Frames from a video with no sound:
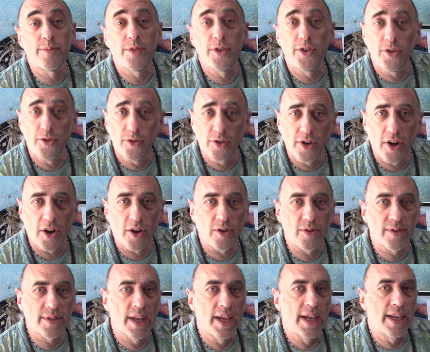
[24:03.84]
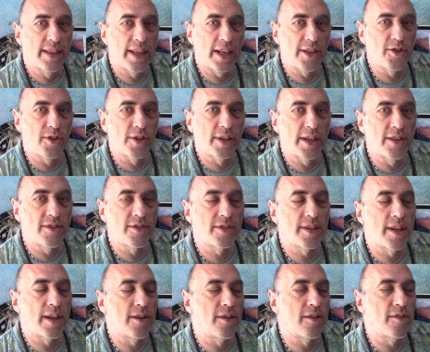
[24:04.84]
new goals that you can
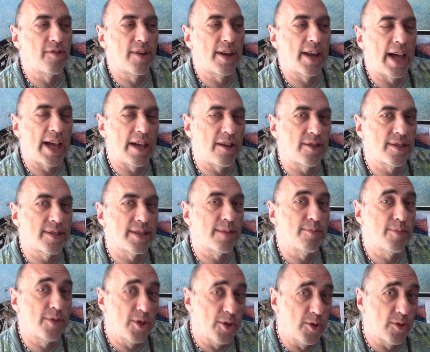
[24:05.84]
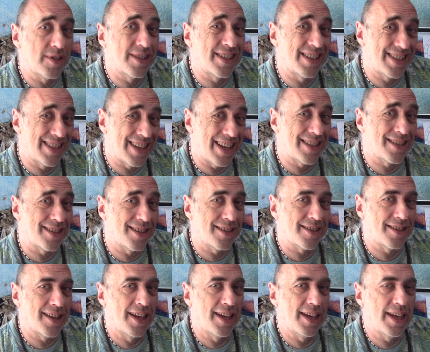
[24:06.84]
rely on some new
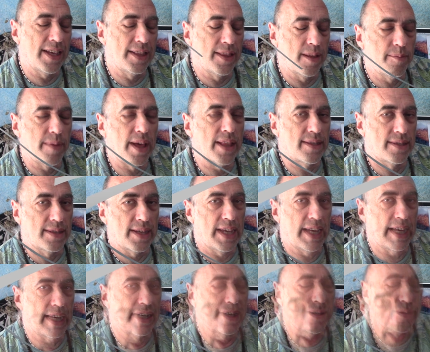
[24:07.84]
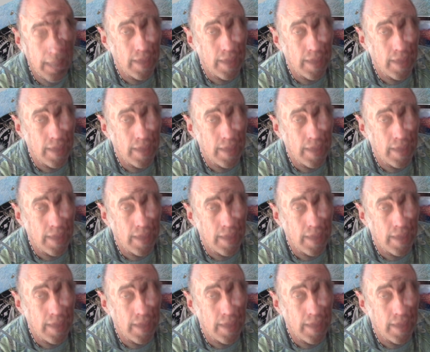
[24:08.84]
successes in the months ahead.